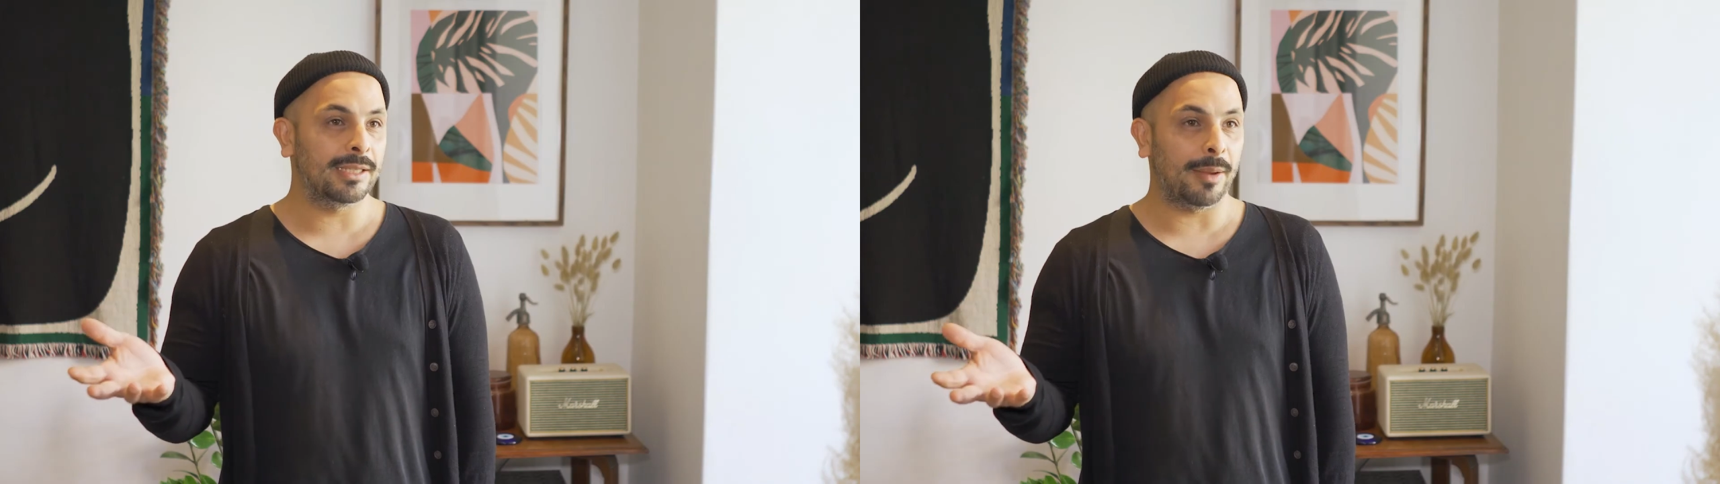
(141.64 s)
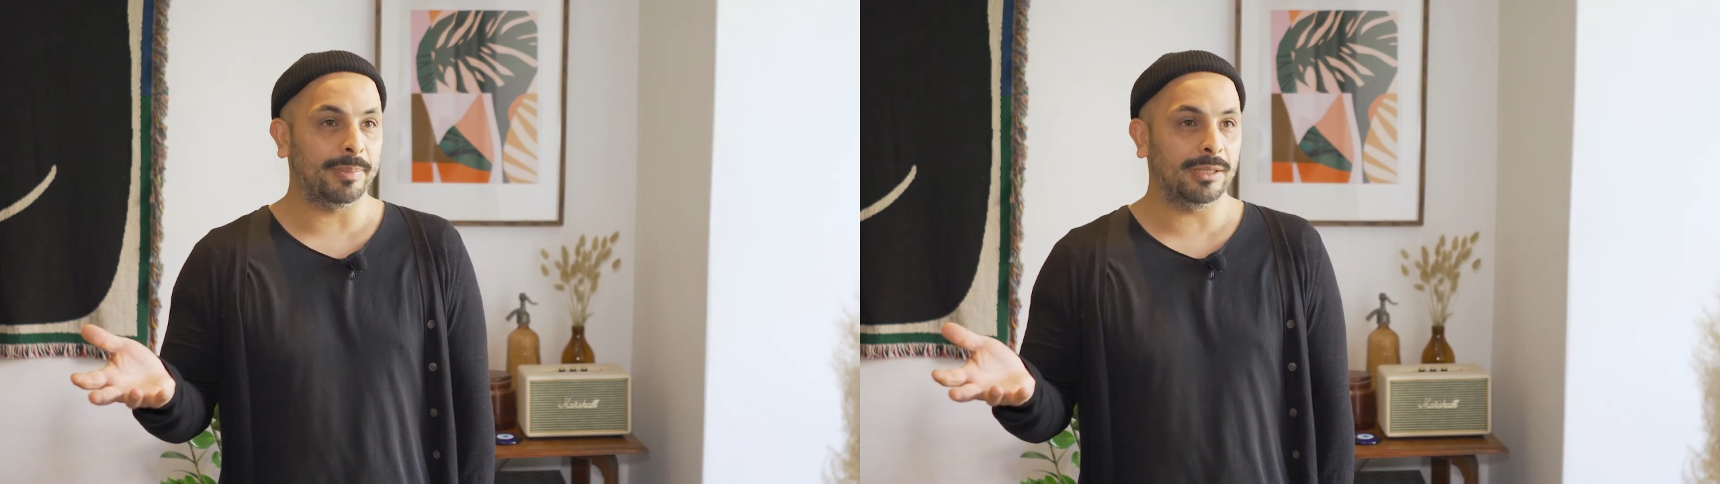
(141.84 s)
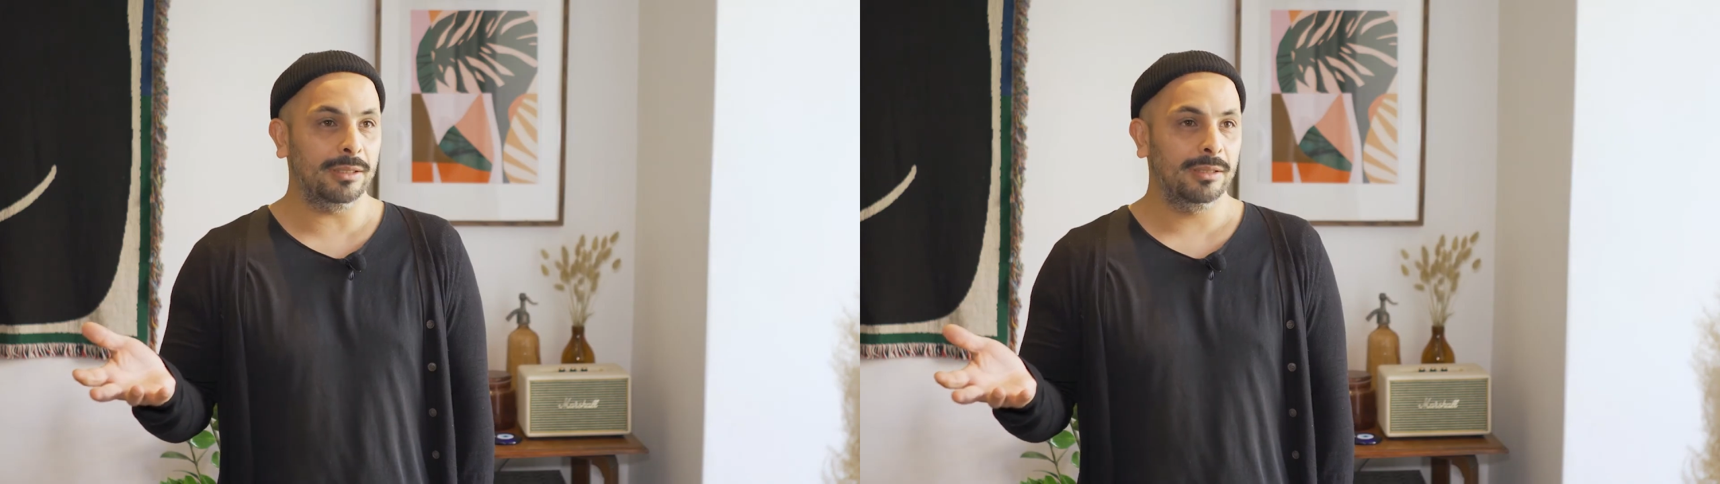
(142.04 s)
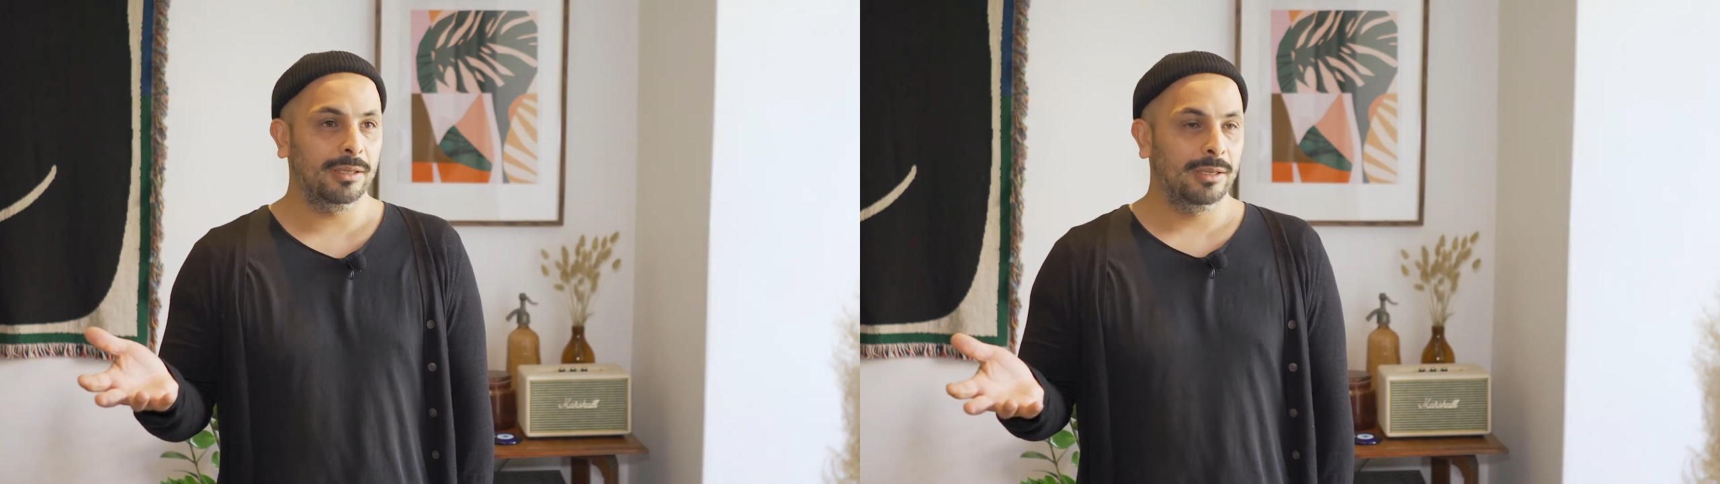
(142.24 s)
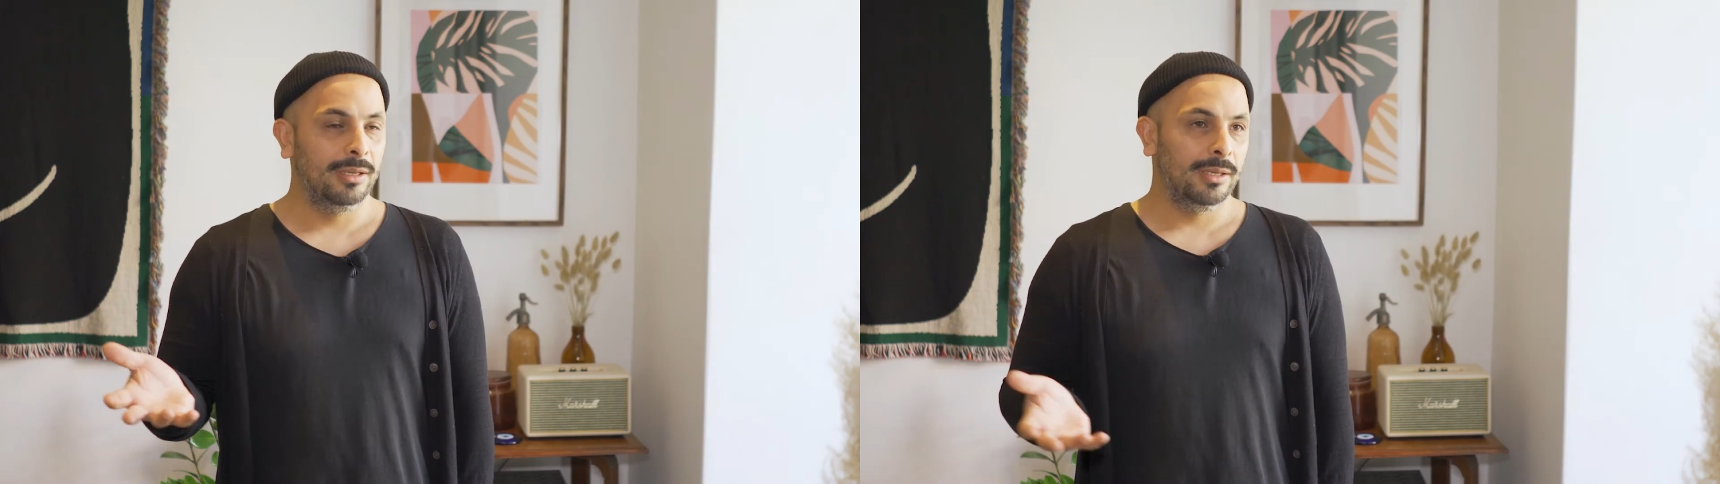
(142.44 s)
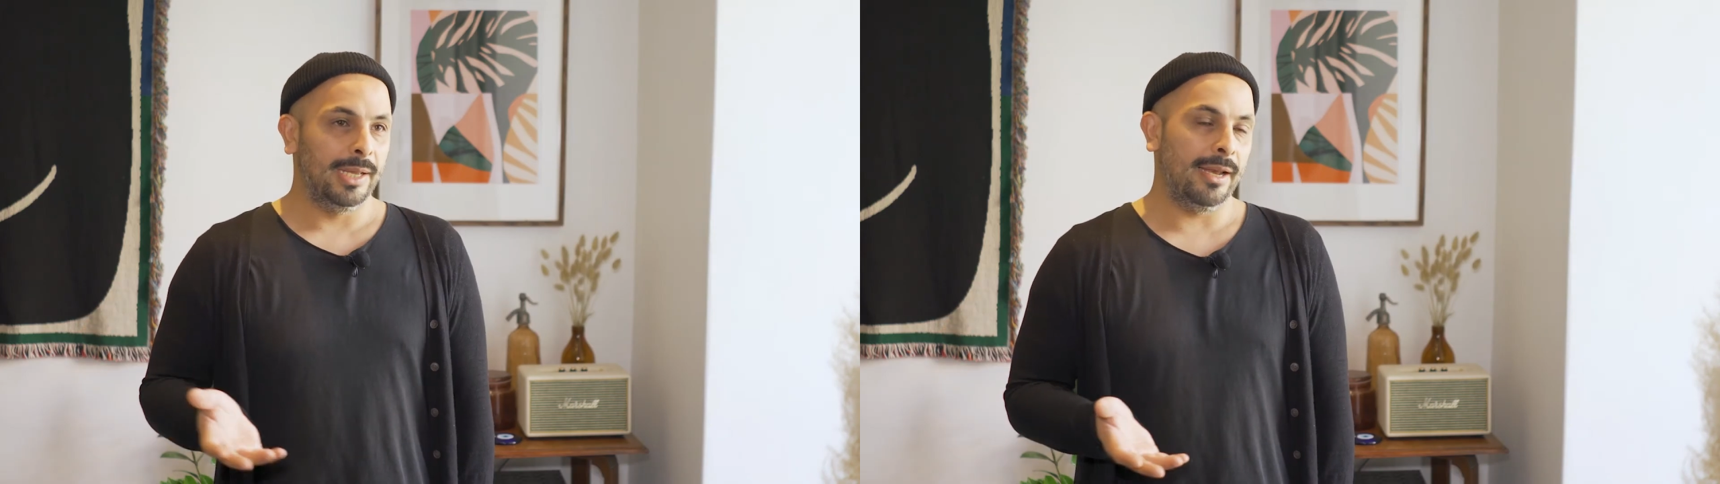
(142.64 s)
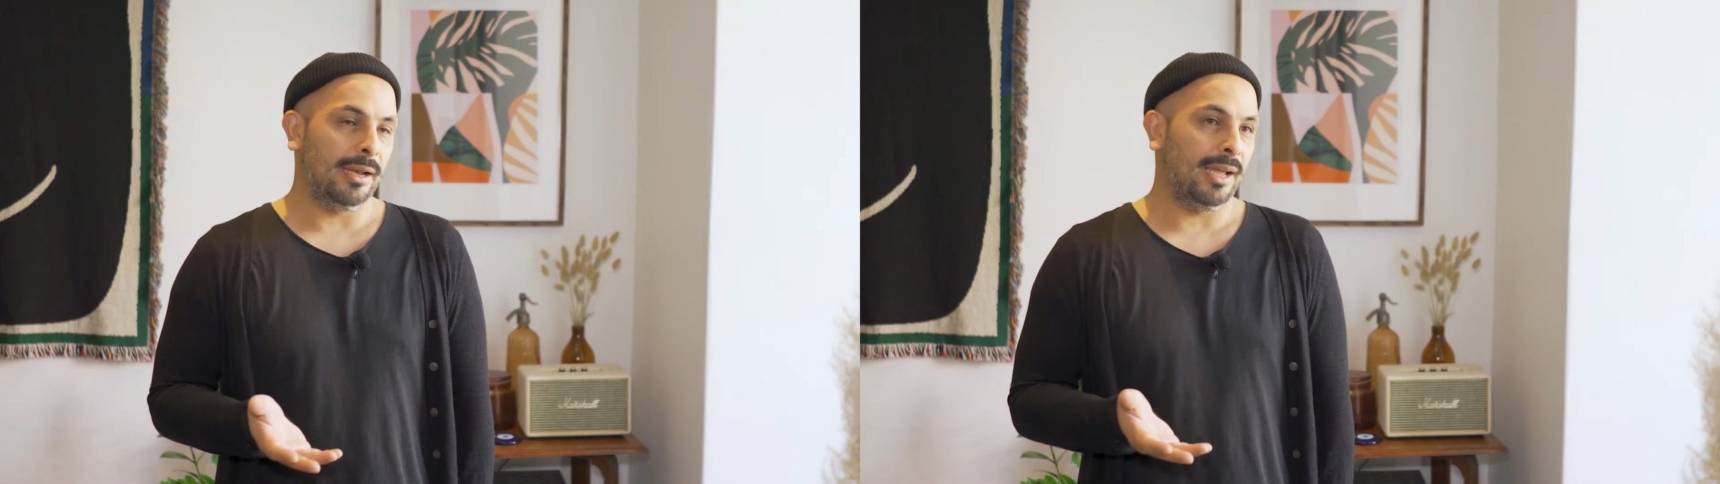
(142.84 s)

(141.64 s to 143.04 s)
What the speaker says: capital. And